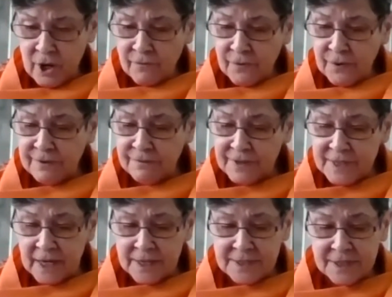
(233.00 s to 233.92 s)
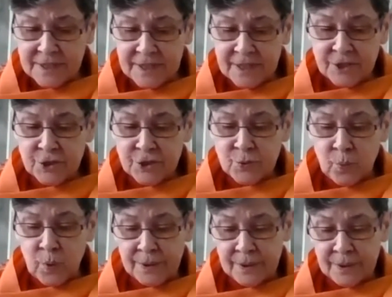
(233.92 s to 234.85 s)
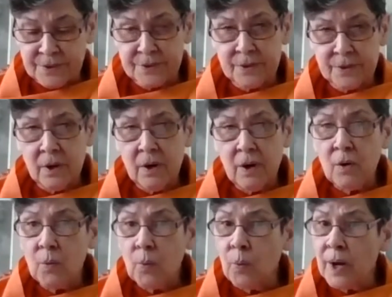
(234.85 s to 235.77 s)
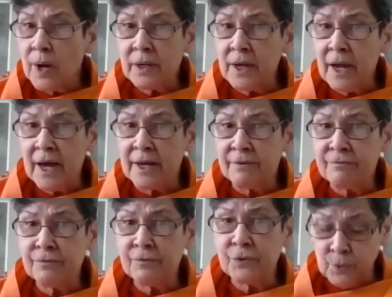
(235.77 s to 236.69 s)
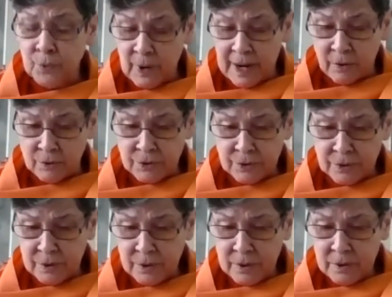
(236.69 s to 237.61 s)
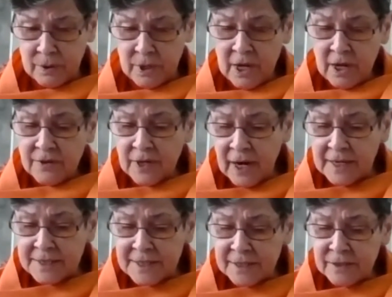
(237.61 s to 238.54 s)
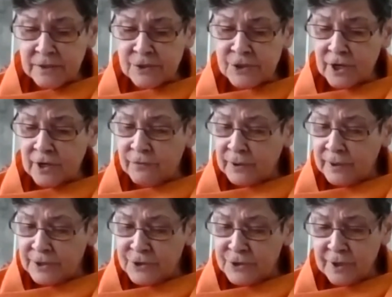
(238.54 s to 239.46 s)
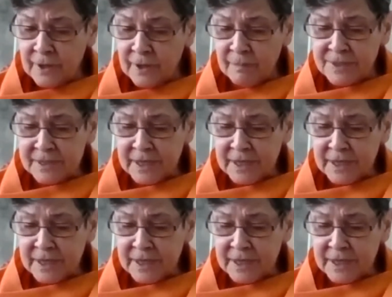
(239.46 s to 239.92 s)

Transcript: for the Vedanta teaches oneness, one life throughout. The ideals of religion must